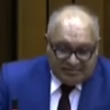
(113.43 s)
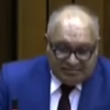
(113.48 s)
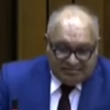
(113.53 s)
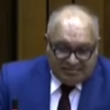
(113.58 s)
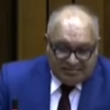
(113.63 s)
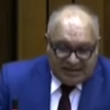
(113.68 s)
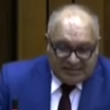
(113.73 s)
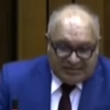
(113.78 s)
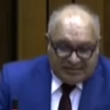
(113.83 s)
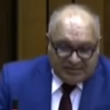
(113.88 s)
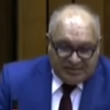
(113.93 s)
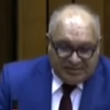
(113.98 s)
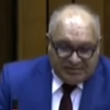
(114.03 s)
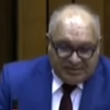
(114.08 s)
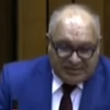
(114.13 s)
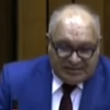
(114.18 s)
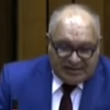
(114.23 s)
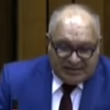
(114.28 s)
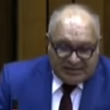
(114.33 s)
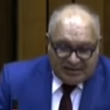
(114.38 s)
budget we
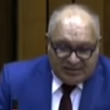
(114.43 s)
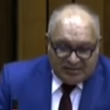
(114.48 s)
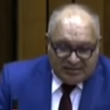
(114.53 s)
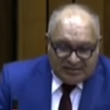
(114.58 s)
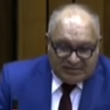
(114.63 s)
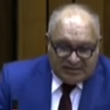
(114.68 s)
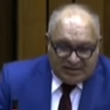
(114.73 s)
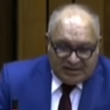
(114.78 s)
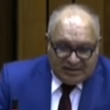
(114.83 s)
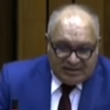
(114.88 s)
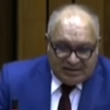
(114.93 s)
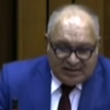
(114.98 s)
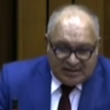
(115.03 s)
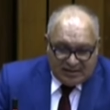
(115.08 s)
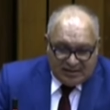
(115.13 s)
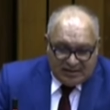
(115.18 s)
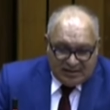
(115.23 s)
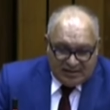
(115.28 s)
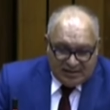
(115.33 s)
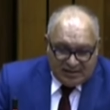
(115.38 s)
presented was on
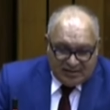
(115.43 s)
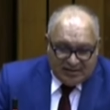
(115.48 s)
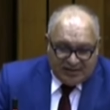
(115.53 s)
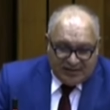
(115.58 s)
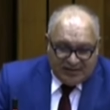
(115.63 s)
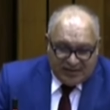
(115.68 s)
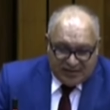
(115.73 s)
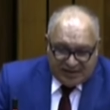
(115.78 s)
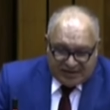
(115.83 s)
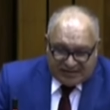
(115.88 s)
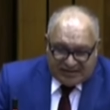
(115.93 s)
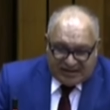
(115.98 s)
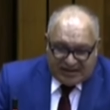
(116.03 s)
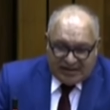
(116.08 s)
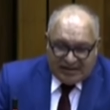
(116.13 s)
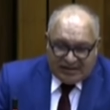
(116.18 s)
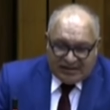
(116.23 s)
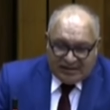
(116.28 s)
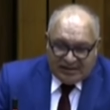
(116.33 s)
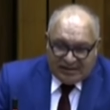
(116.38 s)
a
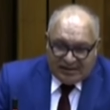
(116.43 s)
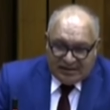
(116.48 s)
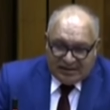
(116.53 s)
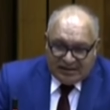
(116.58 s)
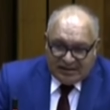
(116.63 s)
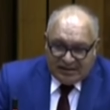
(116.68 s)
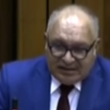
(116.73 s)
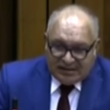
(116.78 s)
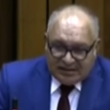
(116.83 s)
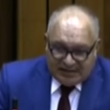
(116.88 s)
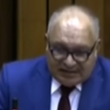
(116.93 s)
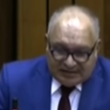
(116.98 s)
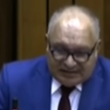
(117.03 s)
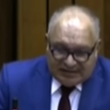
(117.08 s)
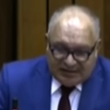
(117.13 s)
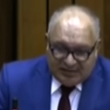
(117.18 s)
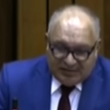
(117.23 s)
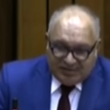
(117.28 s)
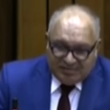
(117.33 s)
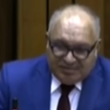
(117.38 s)
Thursday. This
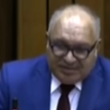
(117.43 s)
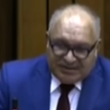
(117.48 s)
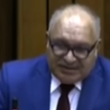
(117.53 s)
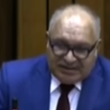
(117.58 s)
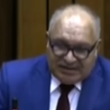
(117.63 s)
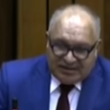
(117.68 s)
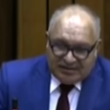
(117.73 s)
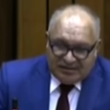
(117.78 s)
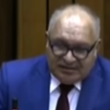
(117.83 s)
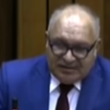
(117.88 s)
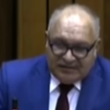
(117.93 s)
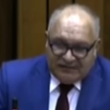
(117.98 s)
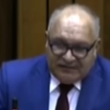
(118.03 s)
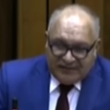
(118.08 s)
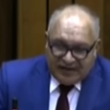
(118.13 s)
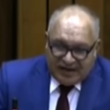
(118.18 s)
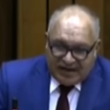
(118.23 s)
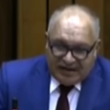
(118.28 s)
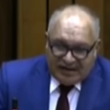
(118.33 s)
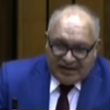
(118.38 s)
year we presented on a
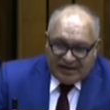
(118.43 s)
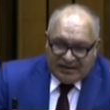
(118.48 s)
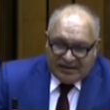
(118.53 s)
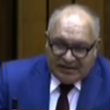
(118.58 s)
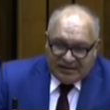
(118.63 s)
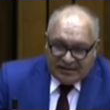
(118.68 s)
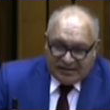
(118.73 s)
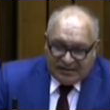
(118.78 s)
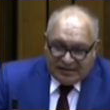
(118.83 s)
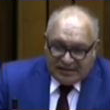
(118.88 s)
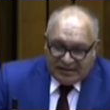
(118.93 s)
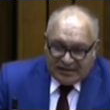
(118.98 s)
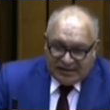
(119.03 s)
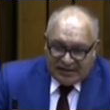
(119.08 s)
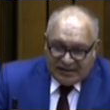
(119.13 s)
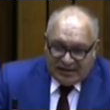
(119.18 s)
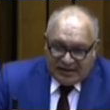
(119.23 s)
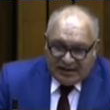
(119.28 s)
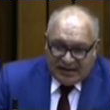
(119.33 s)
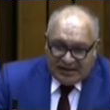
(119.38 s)
Friday.
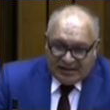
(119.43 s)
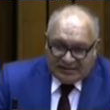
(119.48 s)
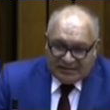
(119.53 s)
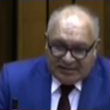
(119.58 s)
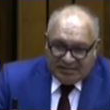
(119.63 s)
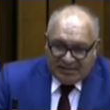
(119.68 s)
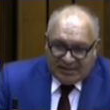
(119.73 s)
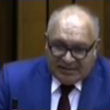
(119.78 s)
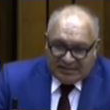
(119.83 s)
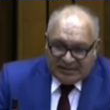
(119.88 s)
Some